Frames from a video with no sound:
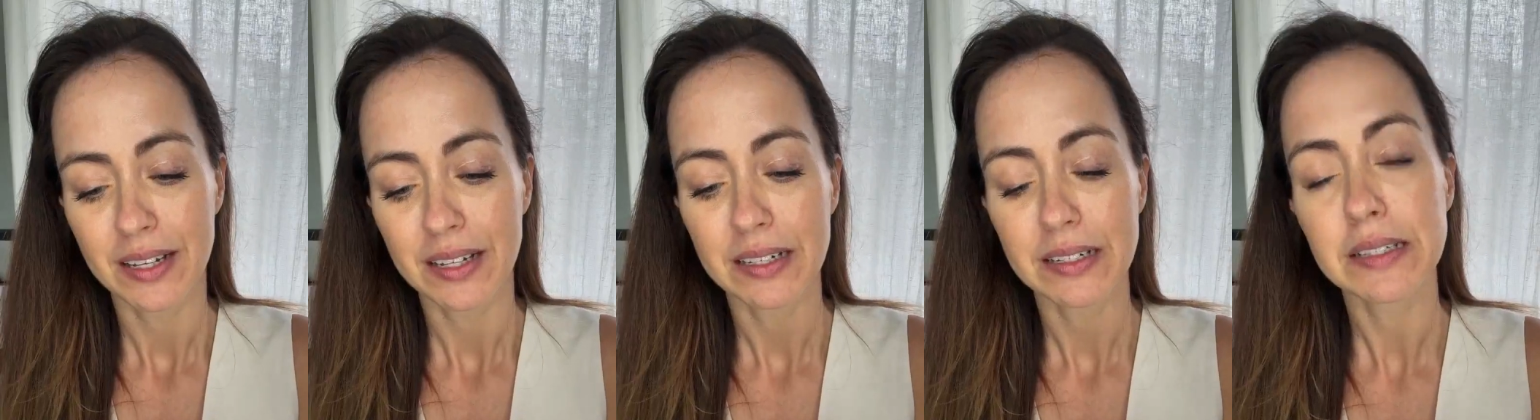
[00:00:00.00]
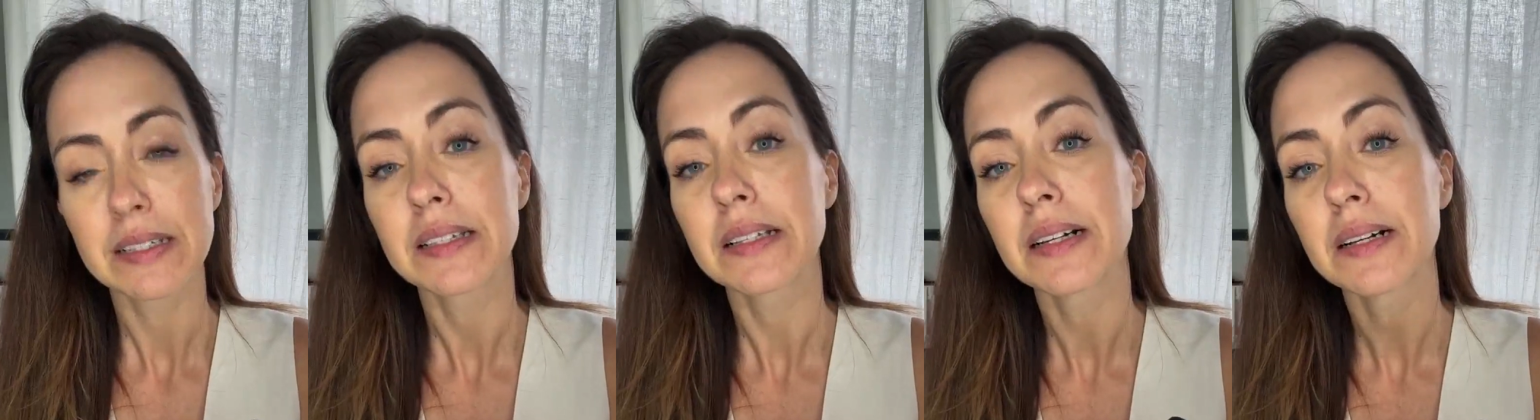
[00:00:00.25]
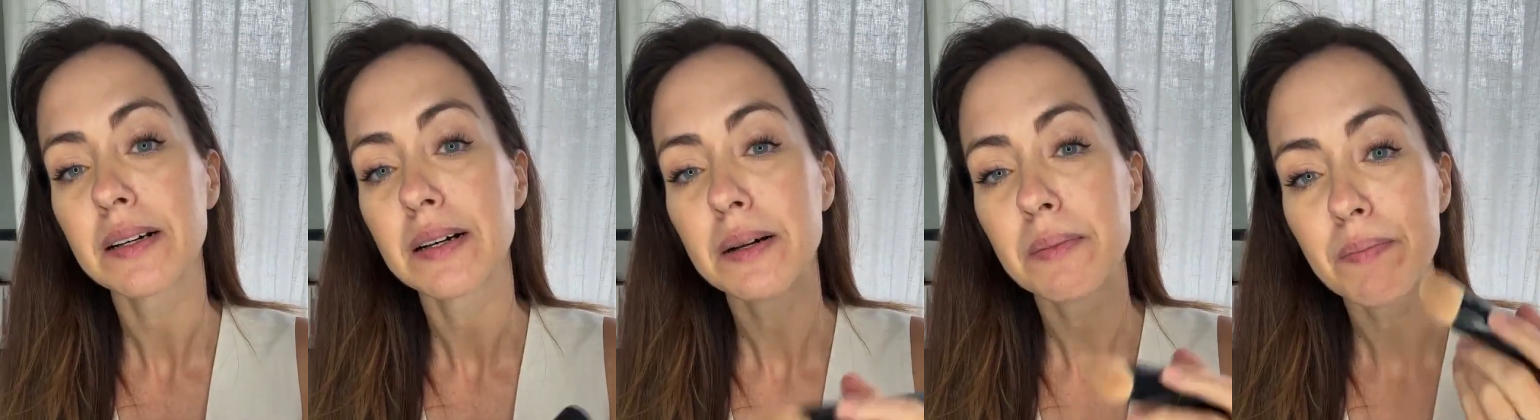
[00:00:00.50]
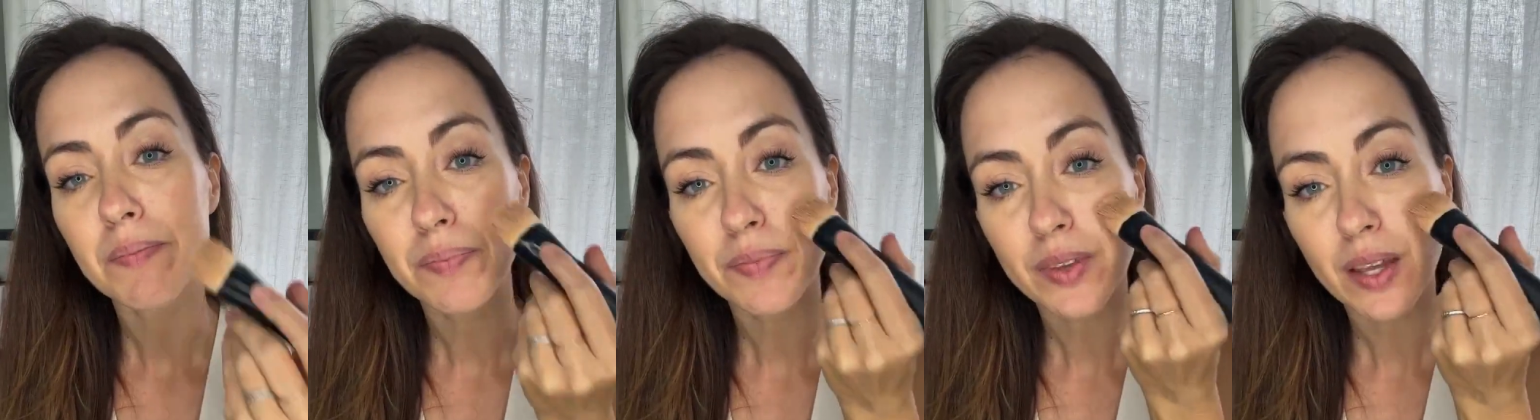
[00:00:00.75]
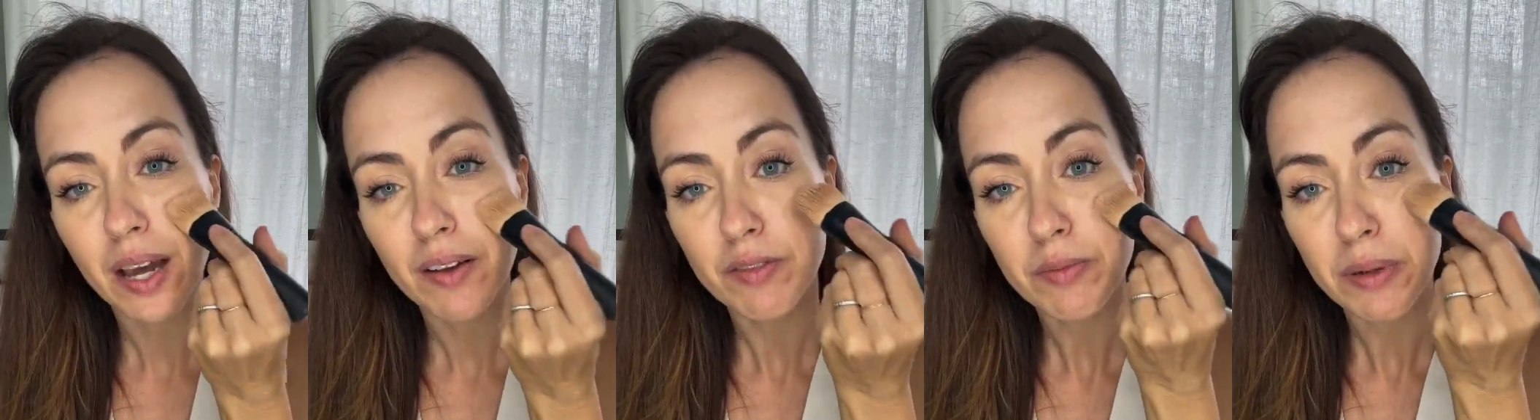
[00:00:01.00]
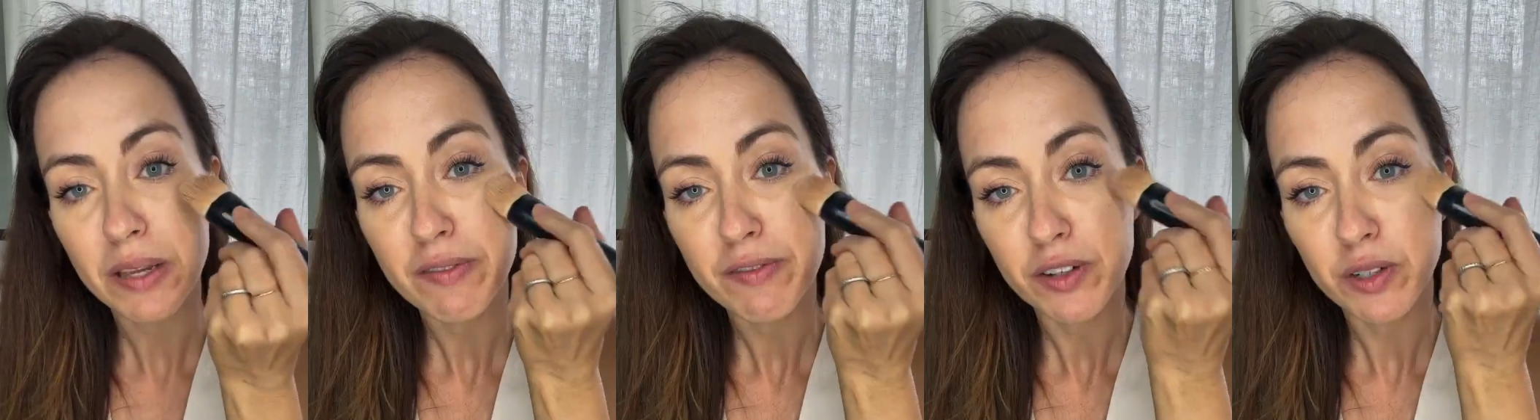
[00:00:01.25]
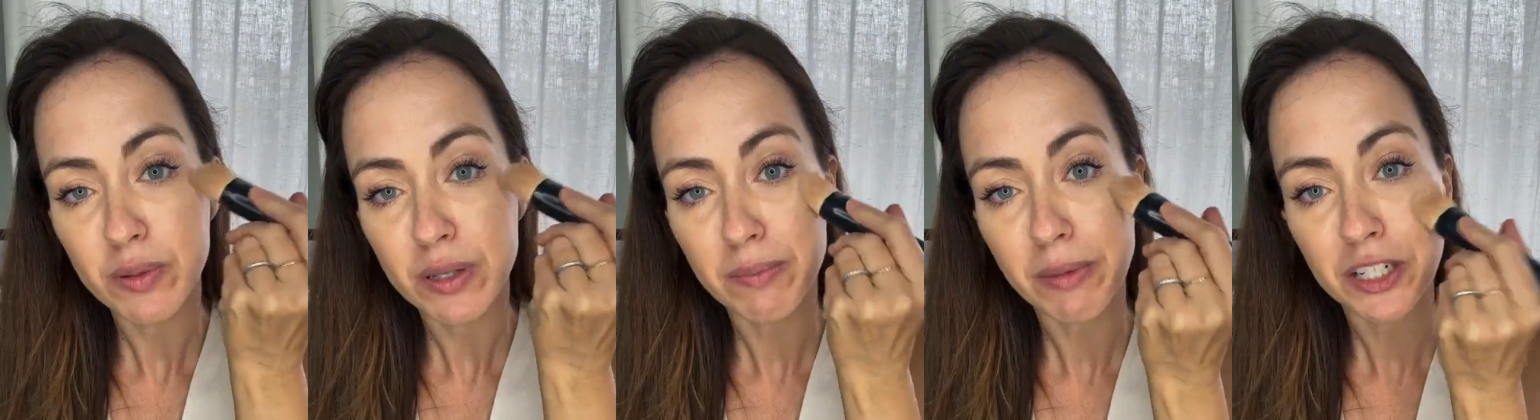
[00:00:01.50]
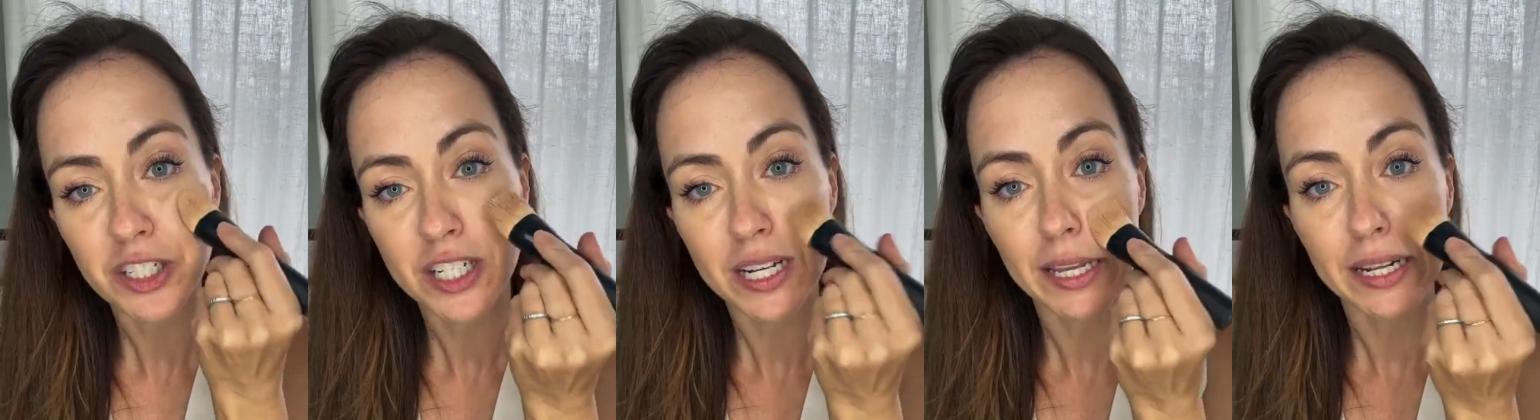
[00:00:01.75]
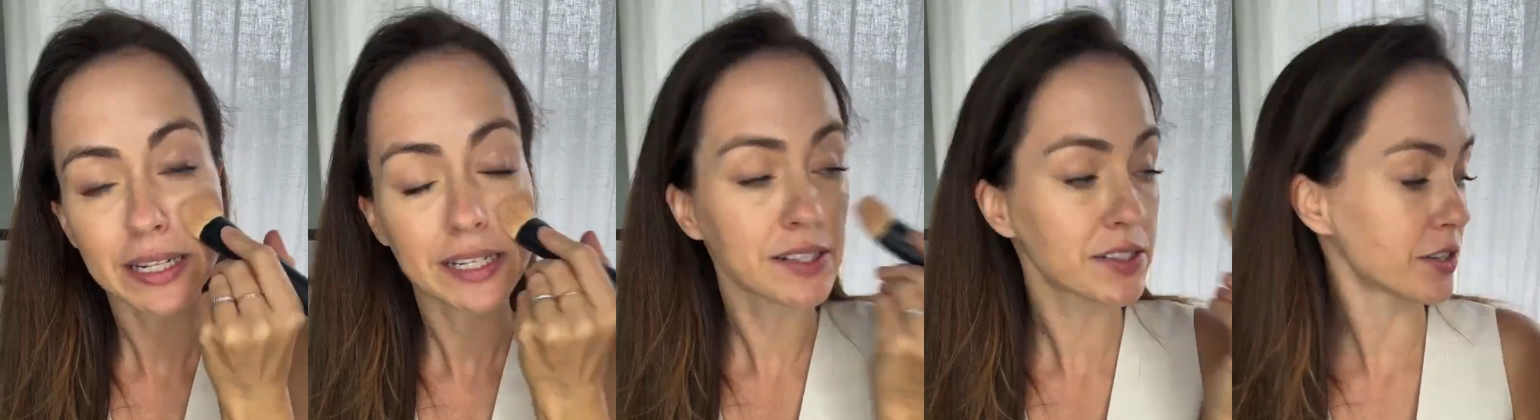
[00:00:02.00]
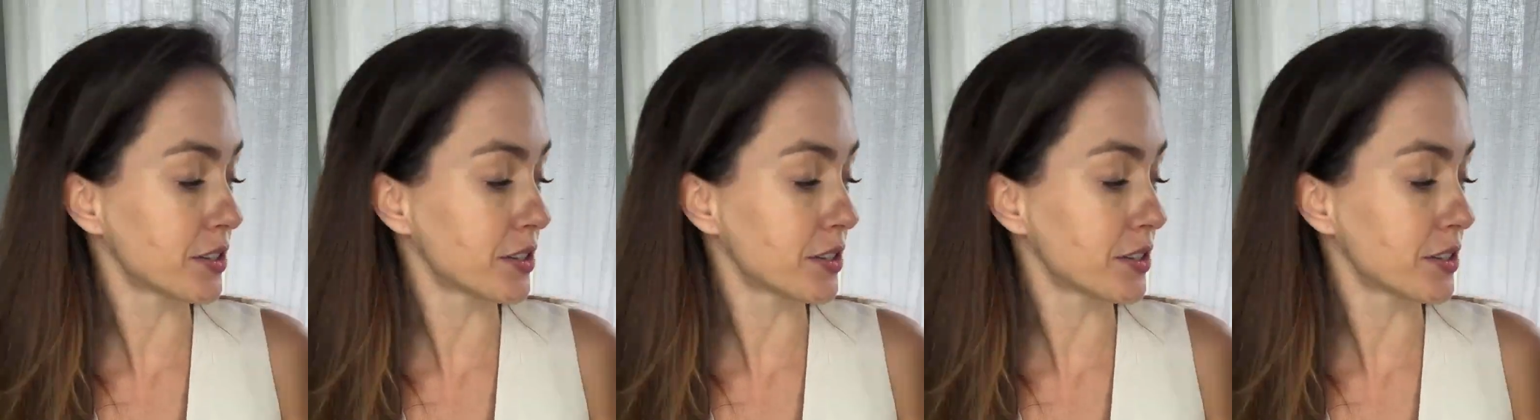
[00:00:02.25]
because I haven't been filming much lately.